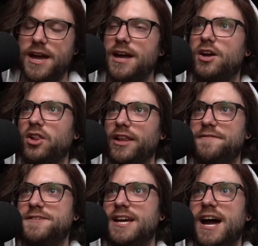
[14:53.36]

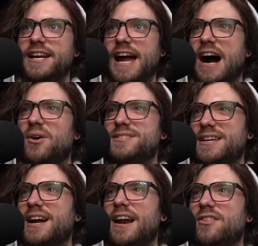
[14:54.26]
cliffside house. It
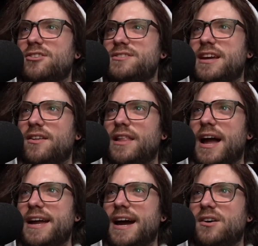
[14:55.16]
kind of looks like a
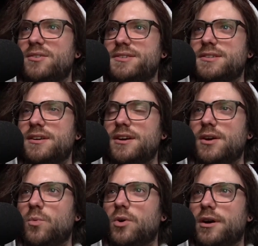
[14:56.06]
lighthouse
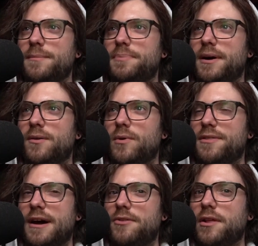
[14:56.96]
would, but
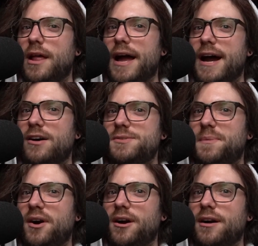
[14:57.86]
without the lighthouse
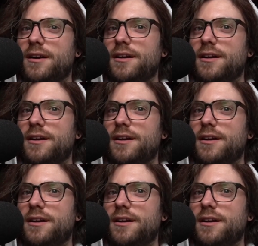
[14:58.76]
part,